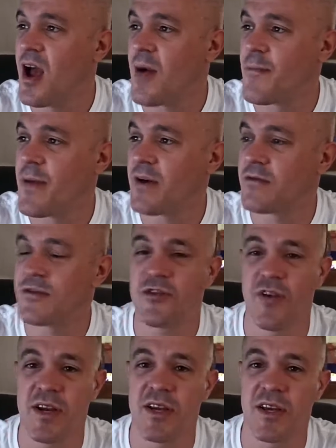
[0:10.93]
about
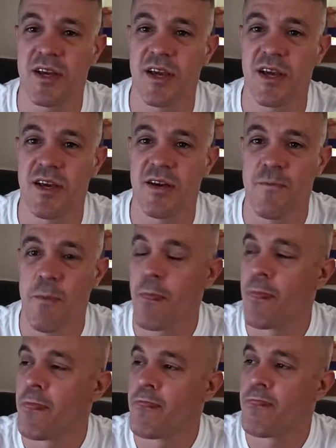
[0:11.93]
training gear.
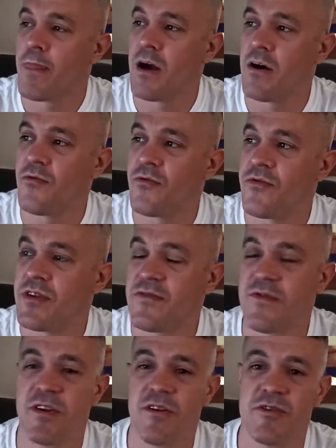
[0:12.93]
Now this
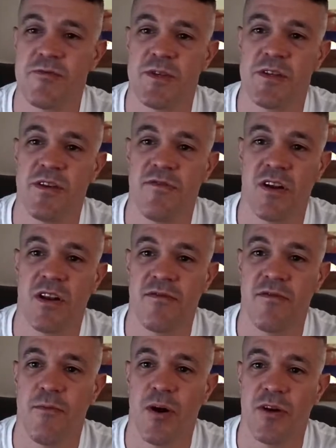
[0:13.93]
video is specifically for
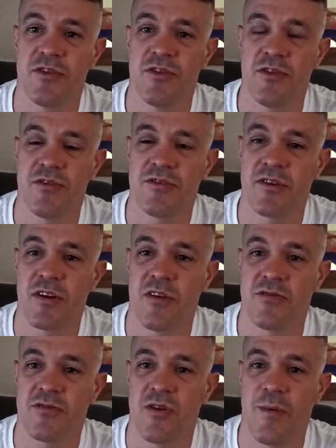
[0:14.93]
my students at
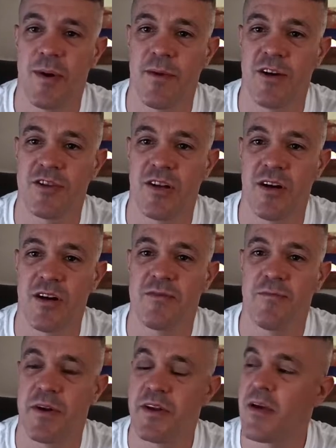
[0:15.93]
Close Combat Martial Arts,
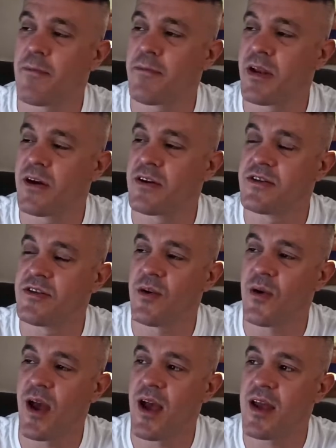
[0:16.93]
but it applies
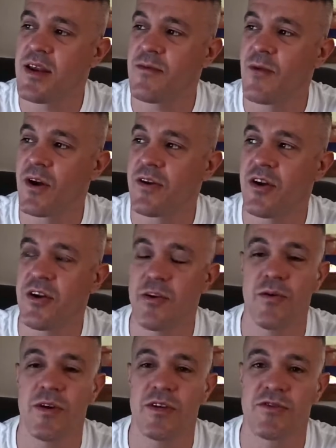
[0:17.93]
to anyone
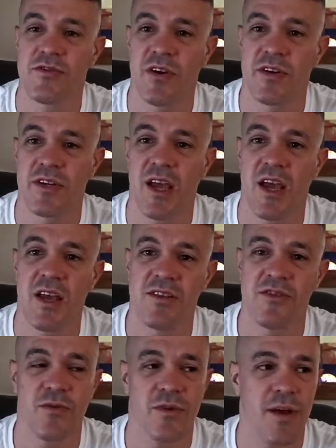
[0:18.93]
who is trying to get
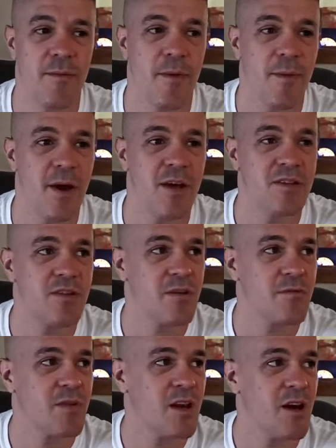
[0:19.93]
into an MMA
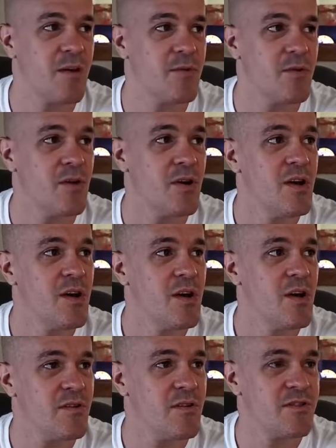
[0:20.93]
type club or
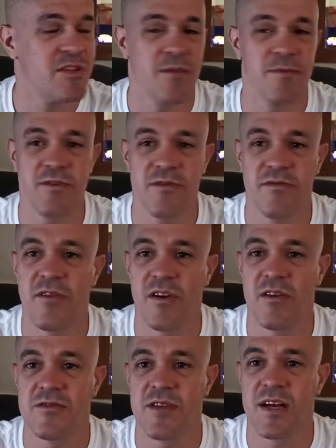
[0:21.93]
a syllabus that
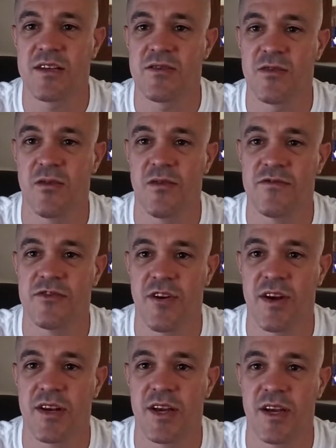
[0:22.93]
follows that sort of
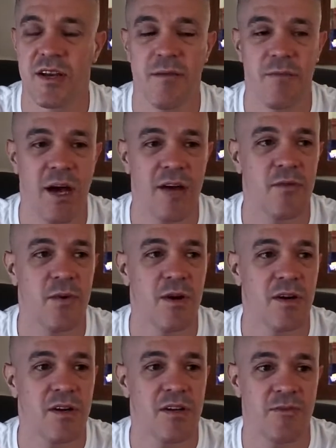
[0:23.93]
training, pad
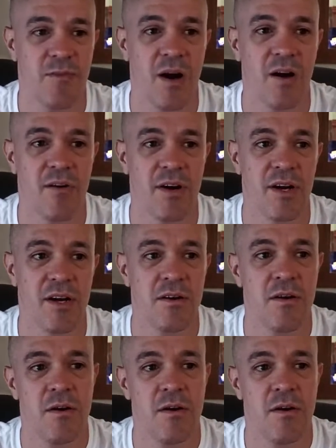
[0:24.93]
work, sparring,